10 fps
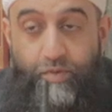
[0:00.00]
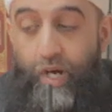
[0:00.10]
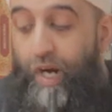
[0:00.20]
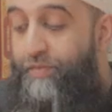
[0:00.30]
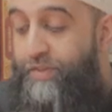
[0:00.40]

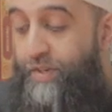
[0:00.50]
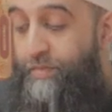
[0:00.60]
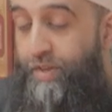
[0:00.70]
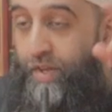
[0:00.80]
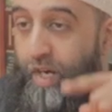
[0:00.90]
So after
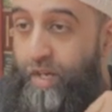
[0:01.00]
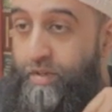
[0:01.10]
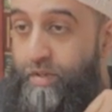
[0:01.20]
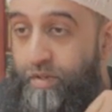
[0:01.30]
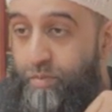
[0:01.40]

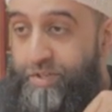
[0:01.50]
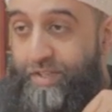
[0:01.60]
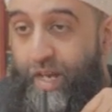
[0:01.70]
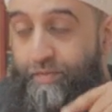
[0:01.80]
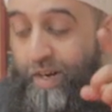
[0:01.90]
Ramadan, which
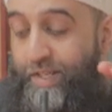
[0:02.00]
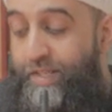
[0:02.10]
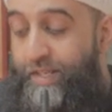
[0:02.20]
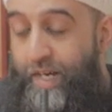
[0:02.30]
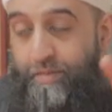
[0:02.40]
is like
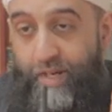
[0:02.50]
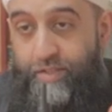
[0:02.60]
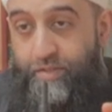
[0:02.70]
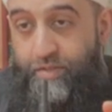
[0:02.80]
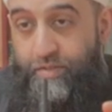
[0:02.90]
fasting 10
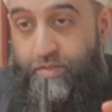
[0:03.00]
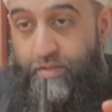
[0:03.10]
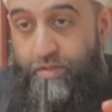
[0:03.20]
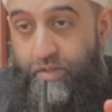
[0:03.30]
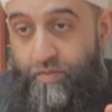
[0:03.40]
months,
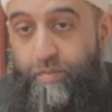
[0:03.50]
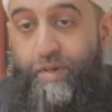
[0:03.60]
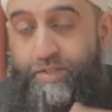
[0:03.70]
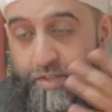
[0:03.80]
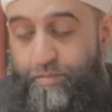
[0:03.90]
if the
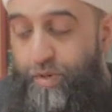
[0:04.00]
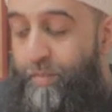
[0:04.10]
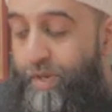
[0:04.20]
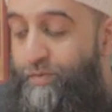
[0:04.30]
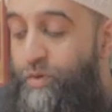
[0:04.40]
person isn't
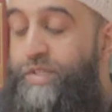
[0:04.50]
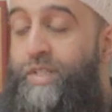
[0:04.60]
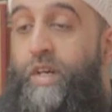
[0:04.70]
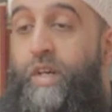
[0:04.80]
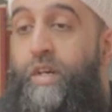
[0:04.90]
properly, of
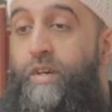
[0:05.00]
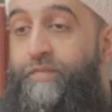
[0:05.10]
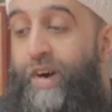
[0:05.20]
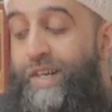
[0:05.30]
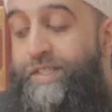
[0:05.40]
course,
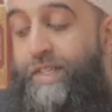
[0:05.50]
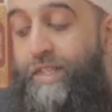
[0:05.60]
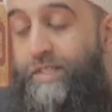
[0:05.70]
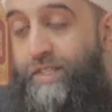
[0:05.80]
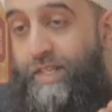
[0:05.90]

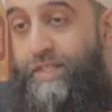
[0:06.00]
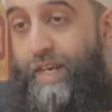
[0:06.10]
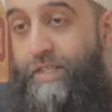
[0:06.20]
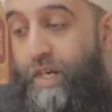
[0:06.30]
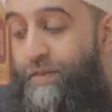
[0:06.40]
fasting six
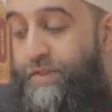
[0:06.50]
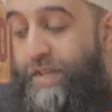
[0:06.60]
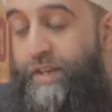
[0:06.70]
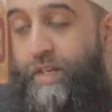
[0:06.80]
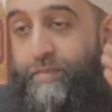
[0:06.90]
days after
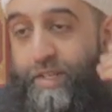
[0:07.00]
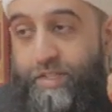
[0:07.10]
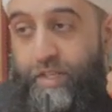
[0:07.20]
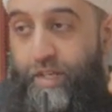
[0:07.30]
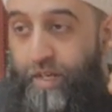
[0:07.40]
that
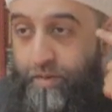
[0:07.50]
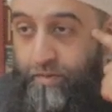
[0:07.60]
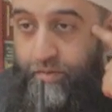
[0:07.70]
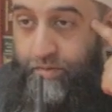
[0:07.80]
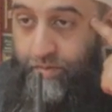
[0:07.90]
completes the year.
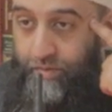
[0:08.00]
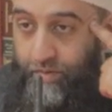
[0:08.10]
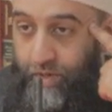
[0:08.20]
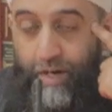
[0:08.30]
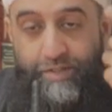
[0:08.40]

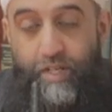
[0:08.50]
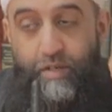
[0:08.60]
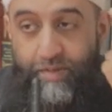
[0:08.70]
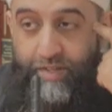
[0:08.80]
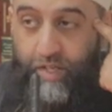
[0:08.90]
How does that
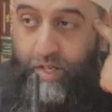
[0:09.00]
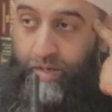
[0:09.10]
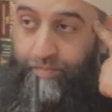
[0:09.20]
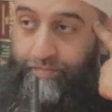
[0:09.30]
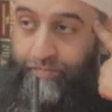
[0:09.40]
complete the
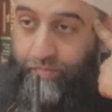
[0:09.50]
year?